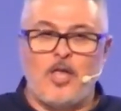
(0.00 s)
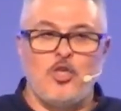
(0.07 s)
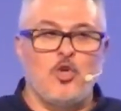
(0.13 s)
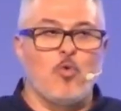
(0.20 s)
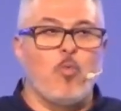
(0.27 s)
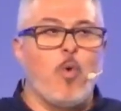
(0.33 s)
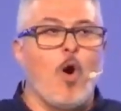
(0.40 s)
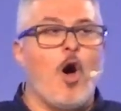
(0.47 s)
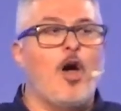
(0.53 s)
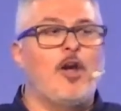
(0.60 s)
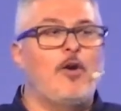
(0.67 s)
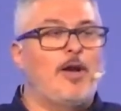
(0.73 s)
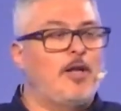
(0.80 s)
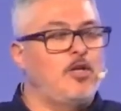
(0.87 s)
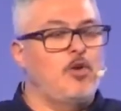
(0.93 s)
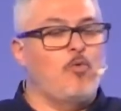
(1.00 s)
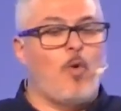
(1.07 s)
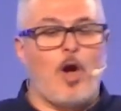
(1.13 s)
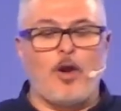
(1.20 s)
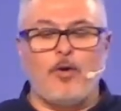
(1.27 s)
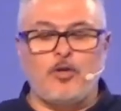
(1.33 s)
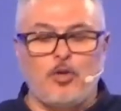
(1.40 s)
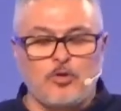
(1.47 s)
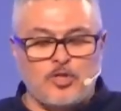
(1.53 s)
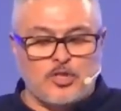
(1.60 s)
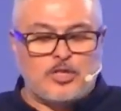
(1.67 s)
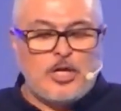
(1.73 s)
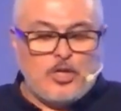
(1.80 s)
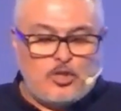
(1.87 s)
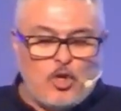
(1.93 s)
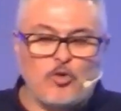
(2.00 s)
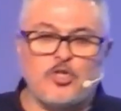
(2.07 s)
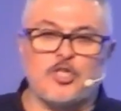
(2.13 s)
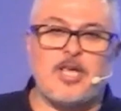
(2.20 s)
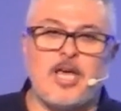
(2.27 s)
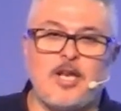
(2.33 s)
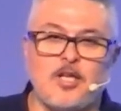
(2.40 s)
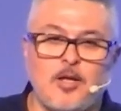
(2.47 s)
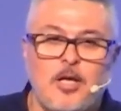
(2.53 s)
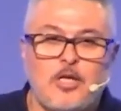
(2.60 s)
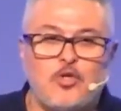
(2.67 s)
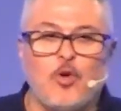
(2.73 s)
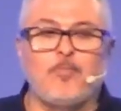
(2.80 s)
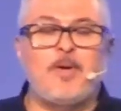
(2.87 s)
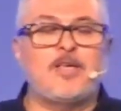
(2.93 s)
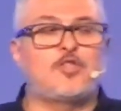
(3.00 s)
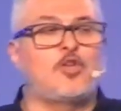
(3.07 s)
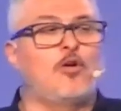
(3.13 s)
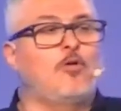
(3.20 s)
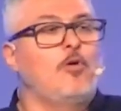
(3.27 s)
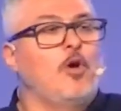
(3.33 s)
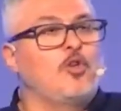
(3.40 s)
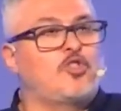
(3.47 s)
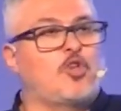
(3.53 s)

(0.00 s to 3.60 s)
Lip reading: And you water it. Don't be so